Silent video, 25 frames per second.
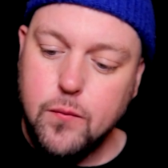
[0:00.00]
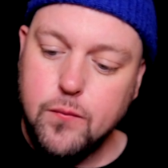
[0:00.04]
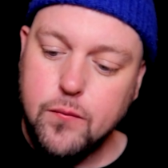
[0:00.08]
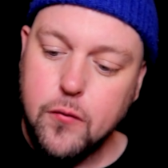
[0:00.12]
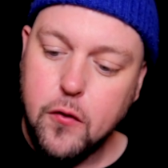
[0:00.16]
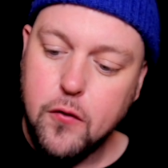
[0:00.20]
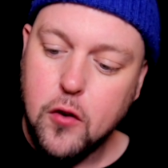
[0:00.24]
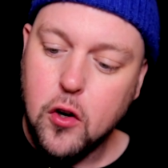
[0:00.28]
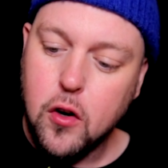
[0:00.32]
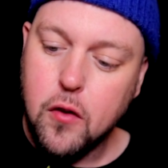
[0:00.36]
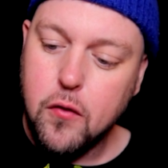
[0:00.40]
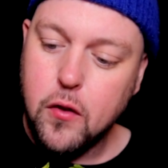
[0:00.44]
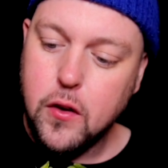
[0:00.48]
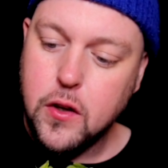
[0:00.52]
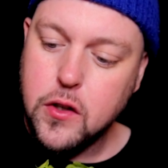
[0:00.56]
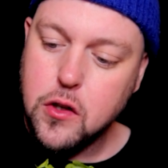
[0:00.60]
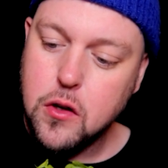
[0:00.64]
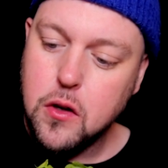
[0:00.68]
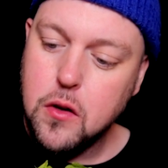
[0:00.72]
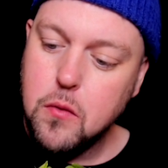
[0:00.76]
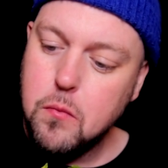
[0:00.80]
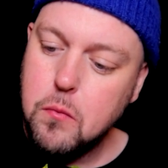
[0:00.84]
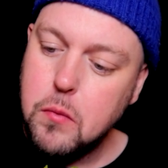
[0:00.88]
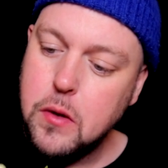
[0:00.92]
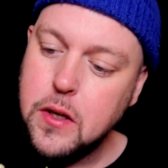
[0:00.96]
for a
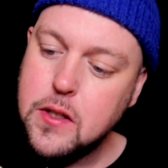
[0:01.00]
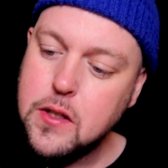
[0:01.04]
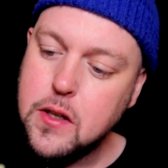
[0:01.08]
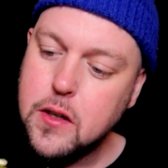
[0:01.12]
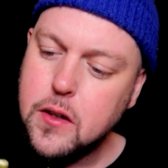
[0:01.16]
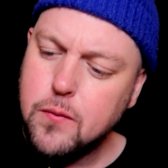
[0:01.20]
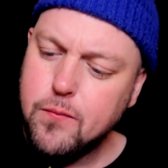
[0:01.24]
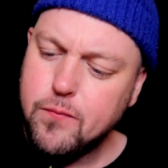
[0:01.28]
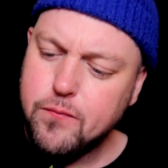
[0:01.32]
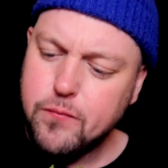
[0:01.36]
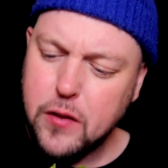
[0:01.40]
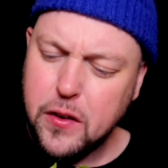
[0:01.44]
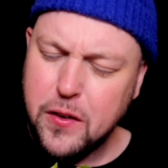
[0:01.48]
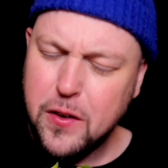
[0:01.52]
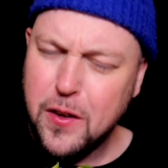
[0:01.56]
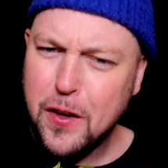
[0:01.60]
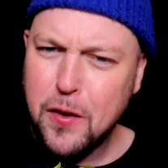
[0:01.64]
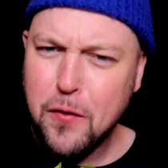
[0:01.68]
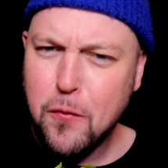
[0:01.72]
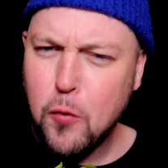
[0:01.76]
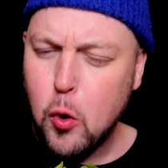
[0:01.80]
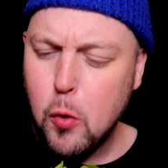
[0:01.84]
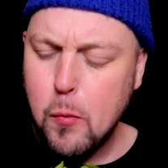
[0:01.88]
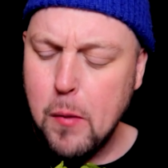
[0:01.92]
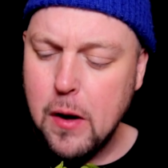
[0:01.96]
freezer pizza. They're like
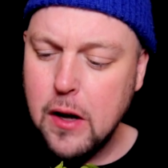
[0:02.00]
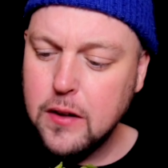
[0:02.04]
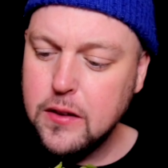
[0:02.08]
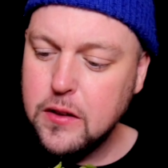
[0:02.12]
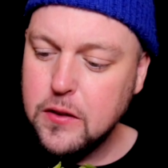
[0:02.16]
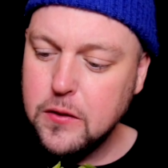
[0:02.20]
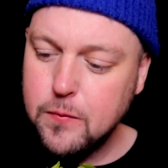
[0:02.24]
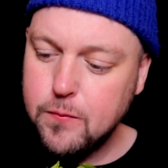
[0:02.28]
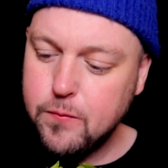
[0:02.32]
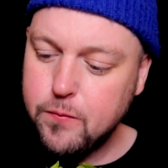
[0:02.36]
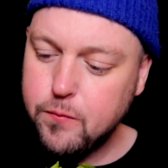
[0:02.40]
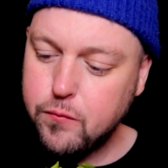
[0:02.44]
four bucks.